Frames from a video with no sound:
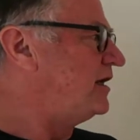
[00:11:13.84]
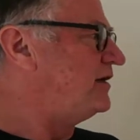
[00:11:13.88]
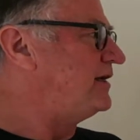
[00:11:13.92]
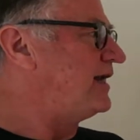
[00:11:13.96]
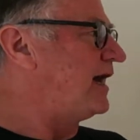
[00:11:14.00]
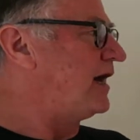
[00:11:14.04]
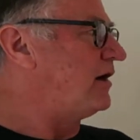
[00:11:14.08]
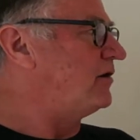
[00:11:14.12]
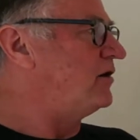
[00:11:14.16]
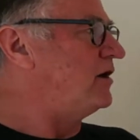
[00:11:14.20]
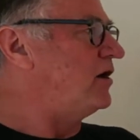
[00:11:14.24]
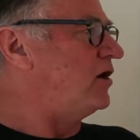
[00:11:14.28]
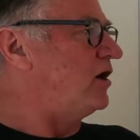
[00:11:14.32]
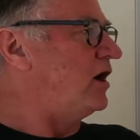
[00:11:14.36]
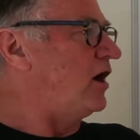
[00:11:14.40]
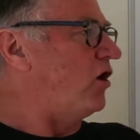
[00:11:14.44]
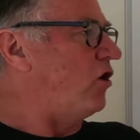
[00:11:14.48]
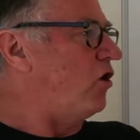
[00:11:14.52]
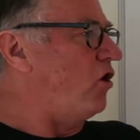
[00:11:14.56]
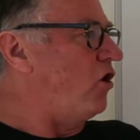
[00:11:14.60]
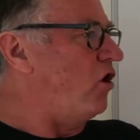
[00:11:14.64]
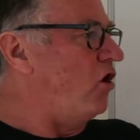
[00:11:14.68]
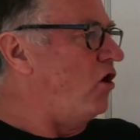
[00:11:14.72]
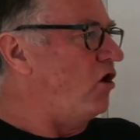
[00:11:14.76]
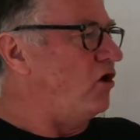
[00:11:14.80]
Now,
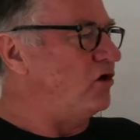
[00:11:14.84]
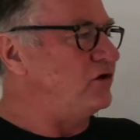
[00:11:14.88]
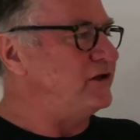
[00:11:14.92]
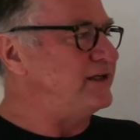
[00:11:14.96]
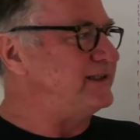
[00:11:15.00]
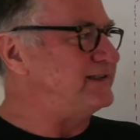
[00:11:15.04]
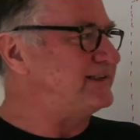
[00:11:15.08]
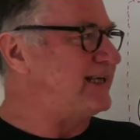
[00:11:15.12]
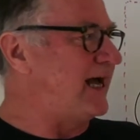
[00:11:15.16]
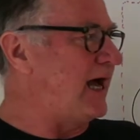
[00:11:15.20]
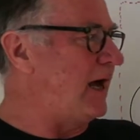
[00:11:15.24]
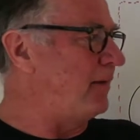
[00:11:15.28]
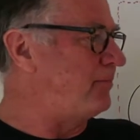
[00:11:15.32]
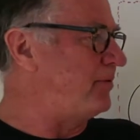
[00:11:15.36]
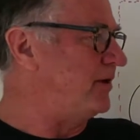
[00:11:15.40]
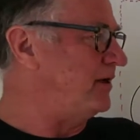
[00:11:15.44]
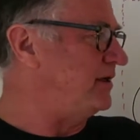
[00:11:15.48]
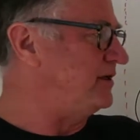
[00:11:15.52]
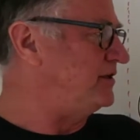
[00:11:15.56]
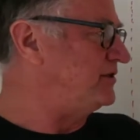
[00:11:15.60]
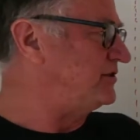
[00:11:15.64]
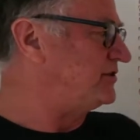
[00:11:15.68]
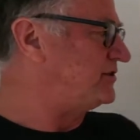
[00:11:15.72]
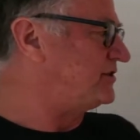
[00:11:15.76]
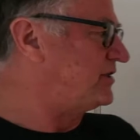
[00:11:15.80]
all this
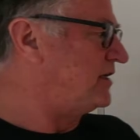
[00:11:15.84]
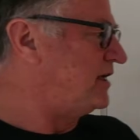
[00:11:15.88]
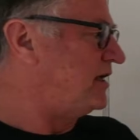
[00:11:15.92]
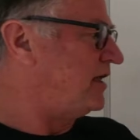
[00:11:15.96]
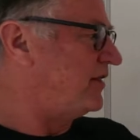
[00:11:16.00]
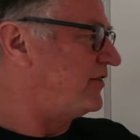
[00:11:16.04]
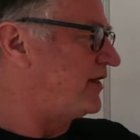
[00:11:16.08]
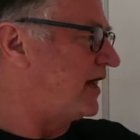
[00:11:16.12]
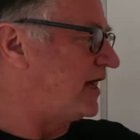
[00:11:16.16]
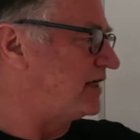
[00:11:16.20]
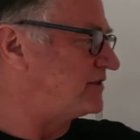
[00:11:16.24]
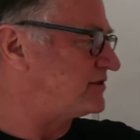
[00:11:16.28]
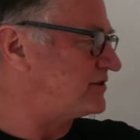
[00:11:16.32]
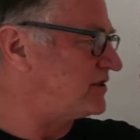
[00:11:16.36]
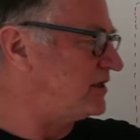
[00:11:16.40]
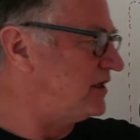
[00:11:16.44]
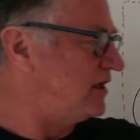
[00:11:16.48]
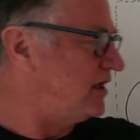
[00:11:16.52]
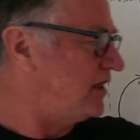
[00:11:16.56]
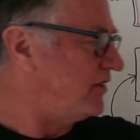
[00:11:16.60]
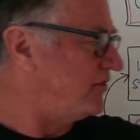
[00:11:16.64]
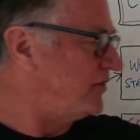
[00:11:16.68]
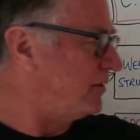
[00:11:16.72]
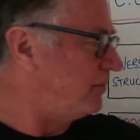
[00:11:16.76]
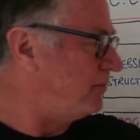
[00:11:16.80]
happens,
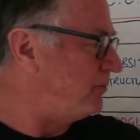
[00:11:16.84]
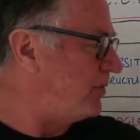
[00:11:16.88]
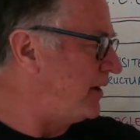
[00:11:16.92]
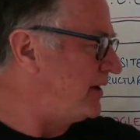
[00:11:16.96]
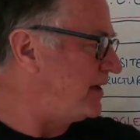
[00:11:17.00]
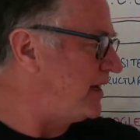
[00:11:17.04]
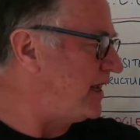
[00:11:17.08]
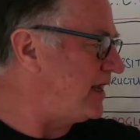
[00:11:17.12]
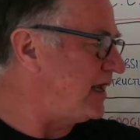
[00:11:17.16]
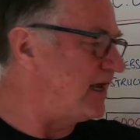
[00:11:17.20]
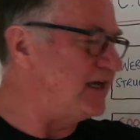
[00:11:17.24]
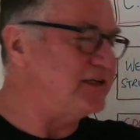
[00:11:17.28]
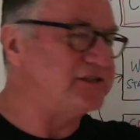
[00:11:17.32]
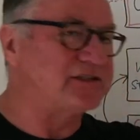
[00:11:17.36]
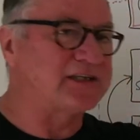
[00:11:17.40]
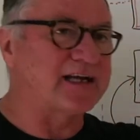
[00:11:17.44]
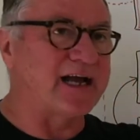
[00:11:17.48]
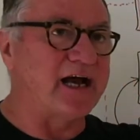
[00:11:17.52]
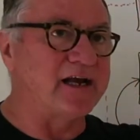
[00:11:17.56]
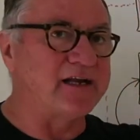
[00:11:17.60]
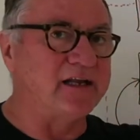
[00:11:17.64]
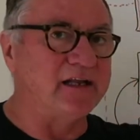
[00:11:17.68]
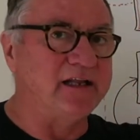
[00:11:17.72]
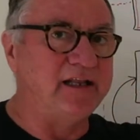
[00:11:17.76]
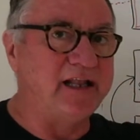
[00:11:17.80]
the bidding is
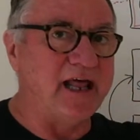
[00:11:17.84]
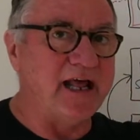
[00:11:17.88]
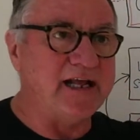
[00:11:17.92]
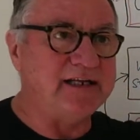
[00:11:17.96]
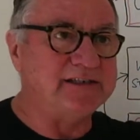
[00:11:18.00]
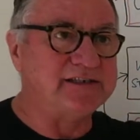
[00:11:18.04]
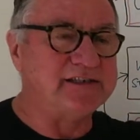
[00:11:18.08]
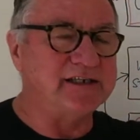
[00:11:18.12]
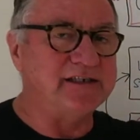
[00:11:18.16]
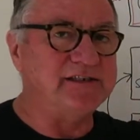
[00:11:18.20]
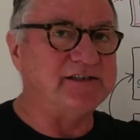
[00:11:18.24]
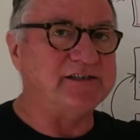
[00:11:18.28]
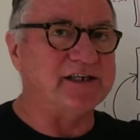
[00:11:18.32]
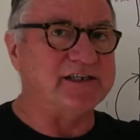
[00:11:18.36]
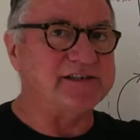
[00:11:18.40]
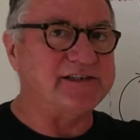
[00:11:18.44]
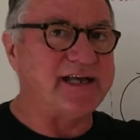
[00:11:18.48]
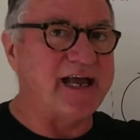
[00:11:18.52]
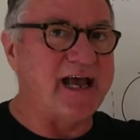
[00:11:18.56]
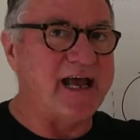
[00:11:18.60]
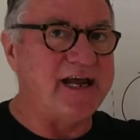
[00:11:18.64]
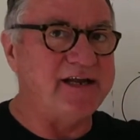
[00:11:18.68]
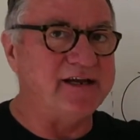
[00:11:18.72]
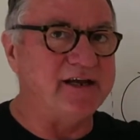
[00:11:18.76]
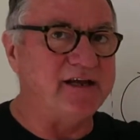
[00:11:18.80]
kind of latent, it's
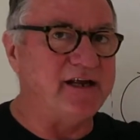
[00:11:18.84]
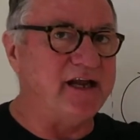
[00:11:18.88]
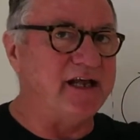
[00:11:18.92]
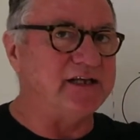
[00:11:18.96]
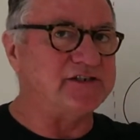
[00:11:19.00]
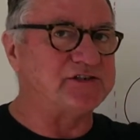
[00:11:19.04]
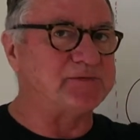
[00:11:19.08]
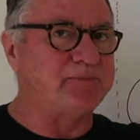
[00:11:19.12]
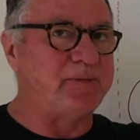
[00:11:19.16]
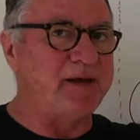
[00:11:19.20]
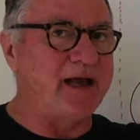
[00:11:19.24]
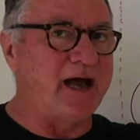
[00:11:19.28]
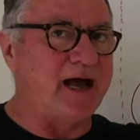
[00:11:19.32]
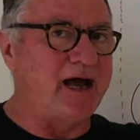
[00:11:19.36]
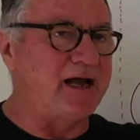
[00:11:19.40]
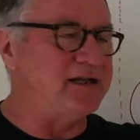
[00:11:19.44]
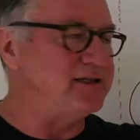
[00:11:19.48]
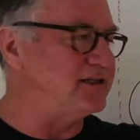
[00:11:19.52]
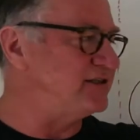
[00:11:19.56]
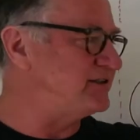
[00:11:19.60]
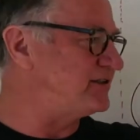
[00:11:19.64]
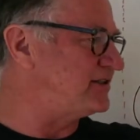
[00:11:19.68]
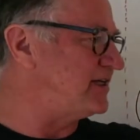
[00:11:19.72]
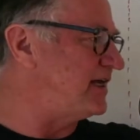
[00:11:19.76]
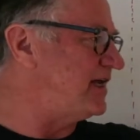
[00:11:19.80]
hidden, it's
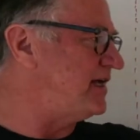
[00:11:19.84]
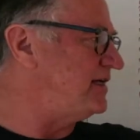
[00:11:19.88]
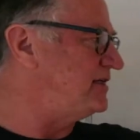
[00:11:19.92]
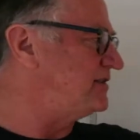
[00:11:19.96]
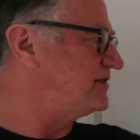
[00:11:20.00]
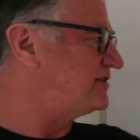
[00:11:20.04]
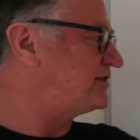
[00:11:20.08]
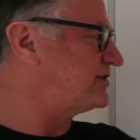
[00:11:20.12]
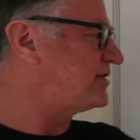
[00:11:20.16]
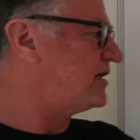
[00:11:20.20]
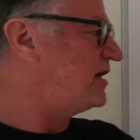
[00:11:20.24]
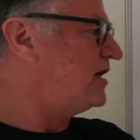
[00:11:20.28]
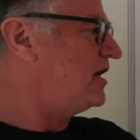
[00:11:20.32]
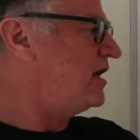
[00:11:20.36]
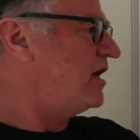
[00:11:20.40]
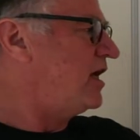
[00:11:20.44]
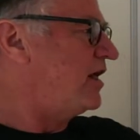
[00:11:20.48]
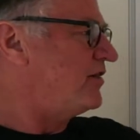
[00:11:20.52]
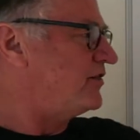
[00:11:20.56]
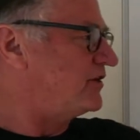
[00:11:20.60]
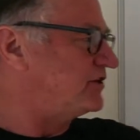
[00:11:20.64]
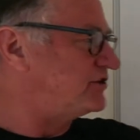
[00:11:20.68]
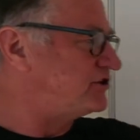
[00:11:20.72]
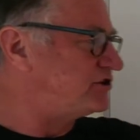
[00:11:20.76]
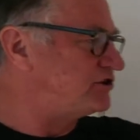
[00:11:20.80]
behind the scenes.
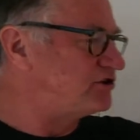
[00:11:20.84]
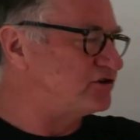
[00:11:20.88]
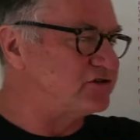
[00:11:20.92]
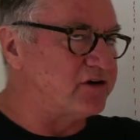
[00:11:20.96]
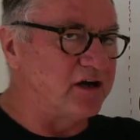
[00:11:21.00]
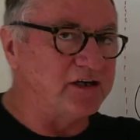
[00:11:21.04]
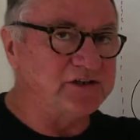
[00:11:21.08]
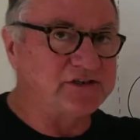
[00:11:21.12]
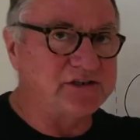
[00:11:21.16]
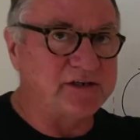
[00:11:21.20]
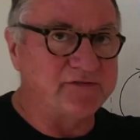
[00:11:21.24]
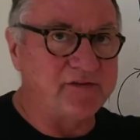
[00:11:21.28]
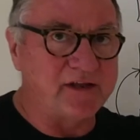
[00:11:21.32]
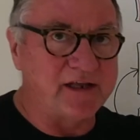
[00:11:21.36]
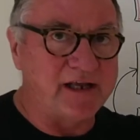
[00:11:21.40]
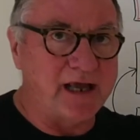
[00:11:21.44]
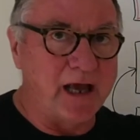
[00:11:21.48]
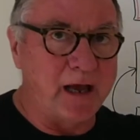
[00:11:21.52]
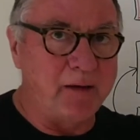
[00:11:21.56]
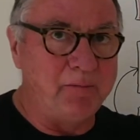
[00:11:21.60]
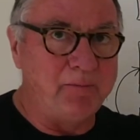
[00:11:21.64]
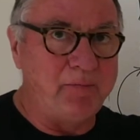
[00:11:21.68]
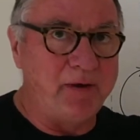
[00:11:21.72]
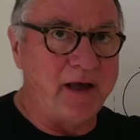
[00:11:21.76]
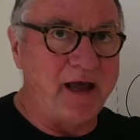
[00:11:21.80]
The structure of the
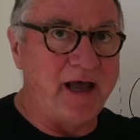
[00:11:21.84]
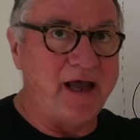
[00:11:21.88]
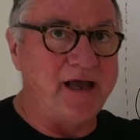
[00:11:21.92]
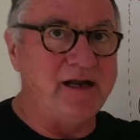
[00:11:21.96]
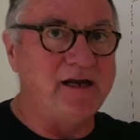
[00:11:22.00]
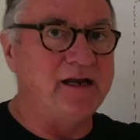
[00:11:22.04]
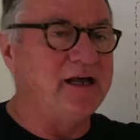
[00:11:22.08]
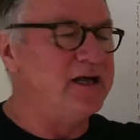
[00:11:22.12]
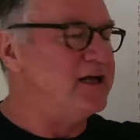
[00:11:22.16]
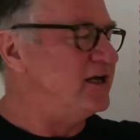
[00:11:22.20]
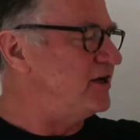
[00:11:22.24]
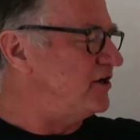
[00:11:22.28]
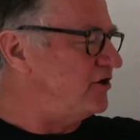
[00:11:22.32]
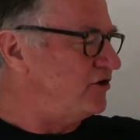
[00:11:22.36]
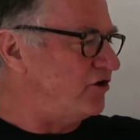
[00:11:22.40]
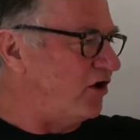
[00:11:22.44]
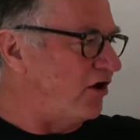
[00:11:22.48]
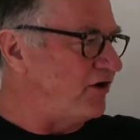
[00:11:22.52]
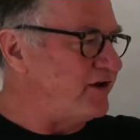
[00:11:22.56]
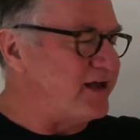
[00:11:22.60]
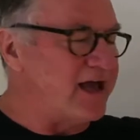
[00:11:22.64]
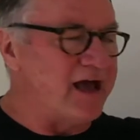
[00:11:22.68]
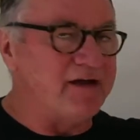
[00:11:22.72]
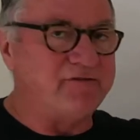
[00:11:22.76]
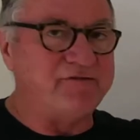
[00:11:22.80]
campaign,
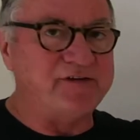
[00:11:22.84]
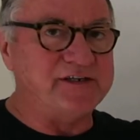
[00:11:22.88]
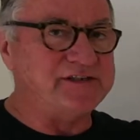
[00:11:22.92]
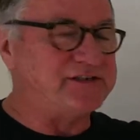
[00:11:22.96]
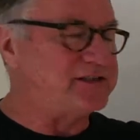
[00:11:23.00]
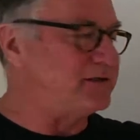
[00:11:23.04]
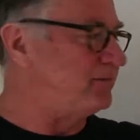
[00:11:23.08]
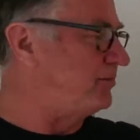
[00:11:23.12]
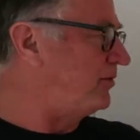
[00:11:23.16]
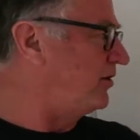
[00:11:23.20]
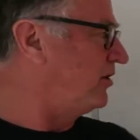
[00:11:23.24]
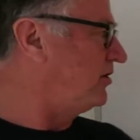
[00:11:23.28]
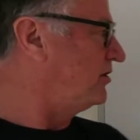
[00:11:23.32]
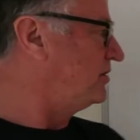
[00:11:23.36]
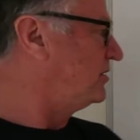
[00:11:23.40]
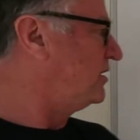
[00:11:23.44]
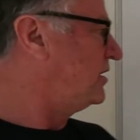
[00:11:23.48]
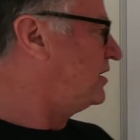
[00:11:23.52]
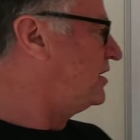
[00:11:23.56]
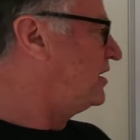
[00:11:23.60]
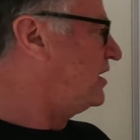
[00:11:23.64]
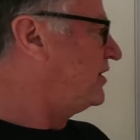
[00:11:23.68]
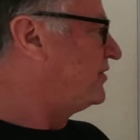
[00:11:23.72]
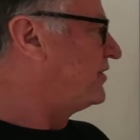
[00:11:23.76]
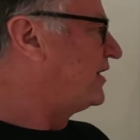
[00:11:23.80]
not yet visible.
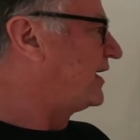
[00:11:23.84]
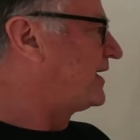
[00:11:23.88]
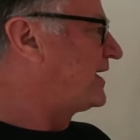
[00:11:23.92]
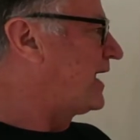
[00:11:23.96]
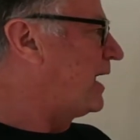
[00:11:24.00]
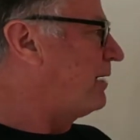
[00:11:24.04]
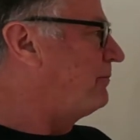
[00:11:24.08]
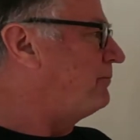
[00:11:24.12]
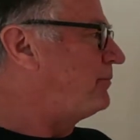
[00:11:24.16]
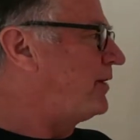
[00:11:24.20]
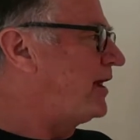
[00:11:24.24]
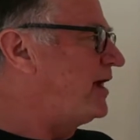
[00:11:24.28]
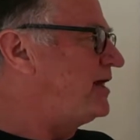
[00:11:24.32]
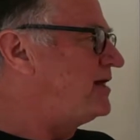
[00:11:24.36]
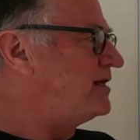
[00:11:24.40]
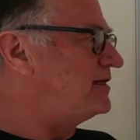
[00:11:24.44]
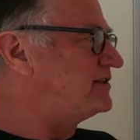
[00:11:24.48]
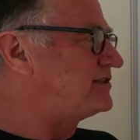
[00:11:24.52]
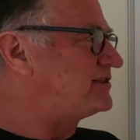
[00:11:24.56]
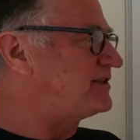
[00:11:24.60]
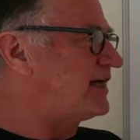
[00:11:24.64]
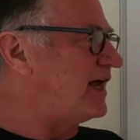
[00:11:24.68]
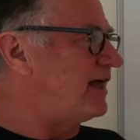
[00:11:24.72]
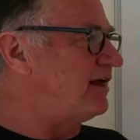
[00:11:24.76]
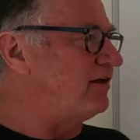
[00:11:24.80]
The campaign
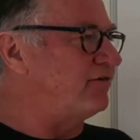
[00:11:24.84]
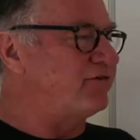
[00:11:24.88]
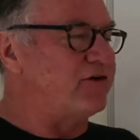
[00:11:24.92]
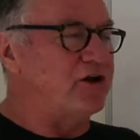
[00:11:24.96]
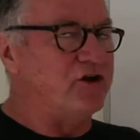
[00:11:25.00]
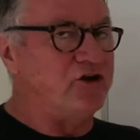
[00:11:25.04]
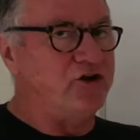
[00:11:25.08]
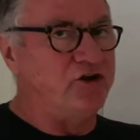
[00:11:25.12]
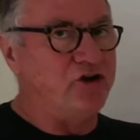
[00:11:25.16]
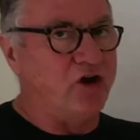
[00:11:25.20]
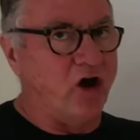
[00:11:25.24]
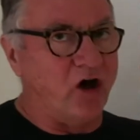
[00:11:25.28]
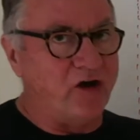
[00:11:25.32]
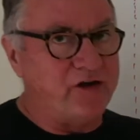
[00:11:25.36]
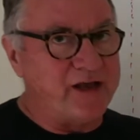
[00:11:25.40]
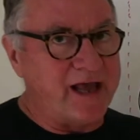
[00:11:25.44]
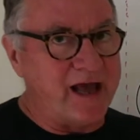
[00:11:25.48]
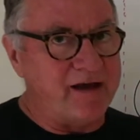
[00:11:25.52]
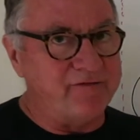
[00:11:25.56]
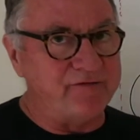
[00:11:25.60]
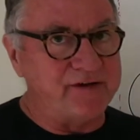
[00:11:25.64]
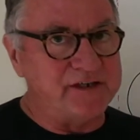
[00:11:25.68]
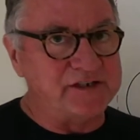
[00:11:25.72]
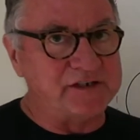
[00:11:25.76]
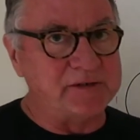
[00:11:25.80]
itself, not
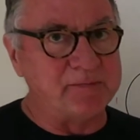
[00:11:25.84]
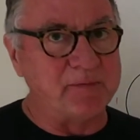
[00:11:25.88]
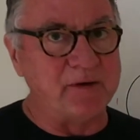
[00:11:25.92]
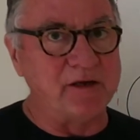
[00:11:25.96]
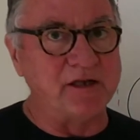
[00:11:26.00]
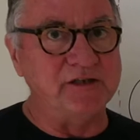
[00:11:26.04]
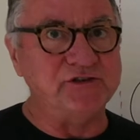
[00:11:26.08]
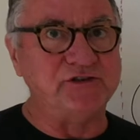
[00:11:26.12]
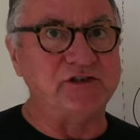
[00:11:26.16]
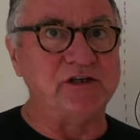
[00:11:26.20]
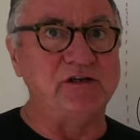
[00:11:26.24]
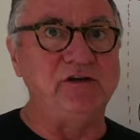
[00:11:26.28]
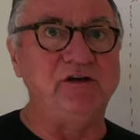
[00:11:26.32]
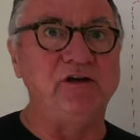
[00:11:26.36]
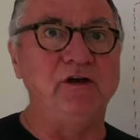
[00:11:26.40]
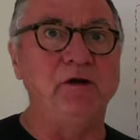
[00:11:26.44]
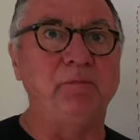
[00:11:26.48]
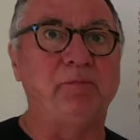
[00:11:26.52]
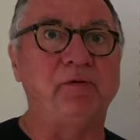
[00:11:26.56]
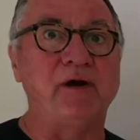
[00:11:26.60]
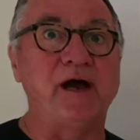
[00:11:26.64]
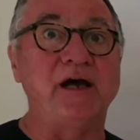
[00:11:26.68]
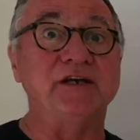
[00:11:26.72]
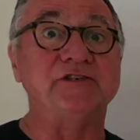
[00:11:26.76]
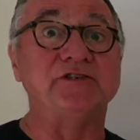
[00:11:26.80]
yet visible until
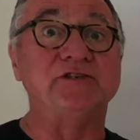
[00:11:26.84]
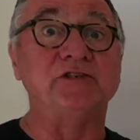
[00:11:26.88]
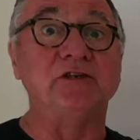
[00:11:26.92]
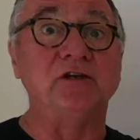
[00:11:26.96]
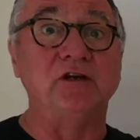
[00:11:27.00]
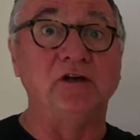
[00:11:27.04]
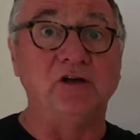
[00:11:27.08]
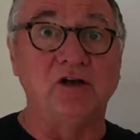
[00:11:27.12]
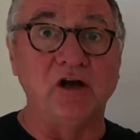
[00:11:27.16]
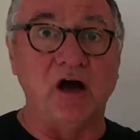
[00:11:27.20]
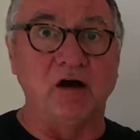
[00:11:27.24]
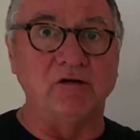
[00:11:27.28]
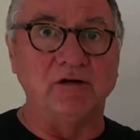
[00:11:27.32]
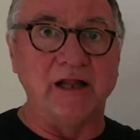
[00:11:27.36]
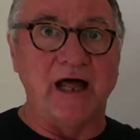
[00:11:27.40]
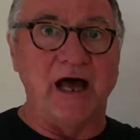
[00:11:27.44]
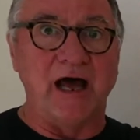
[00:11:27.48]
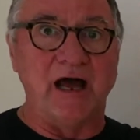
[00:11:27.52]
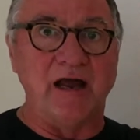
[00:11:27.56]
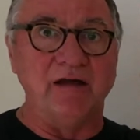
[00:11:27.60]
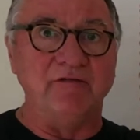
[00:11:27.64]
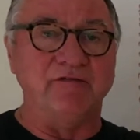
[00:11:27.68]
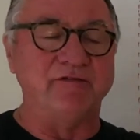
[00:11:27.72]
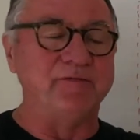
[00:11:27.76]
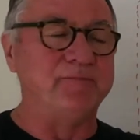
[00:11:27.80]
you press go
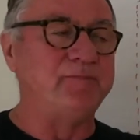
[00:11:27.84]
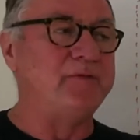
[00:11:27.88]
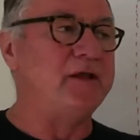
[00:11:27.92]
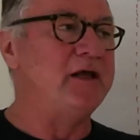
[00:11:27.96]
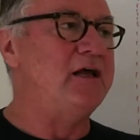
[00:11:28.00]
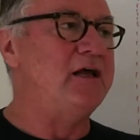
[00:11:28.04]
live.